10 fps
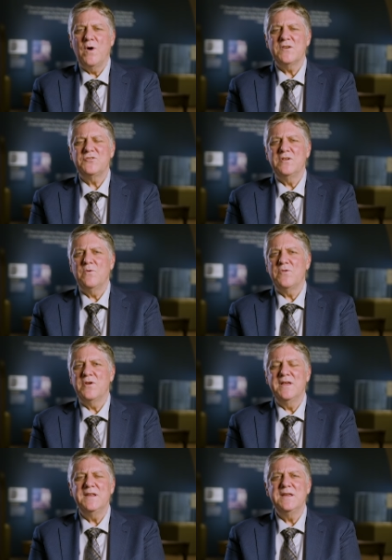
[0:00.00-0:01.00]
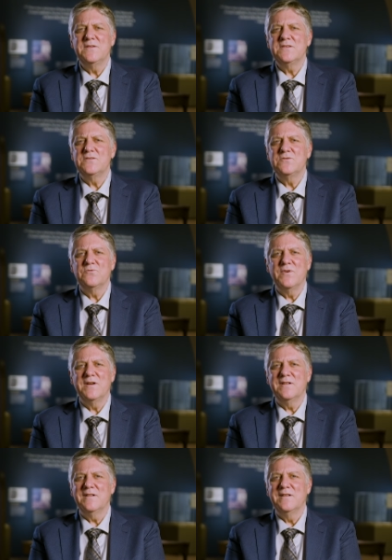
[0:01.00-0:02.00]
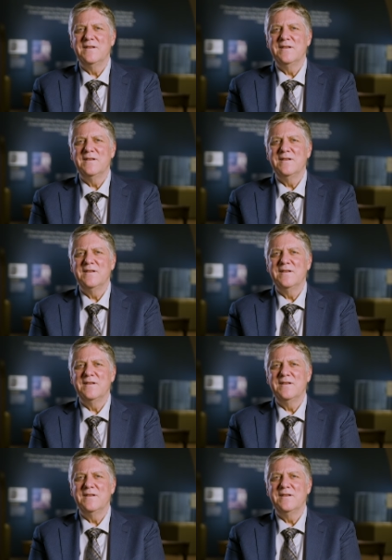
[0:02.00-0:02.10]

questioning whether any of this is real.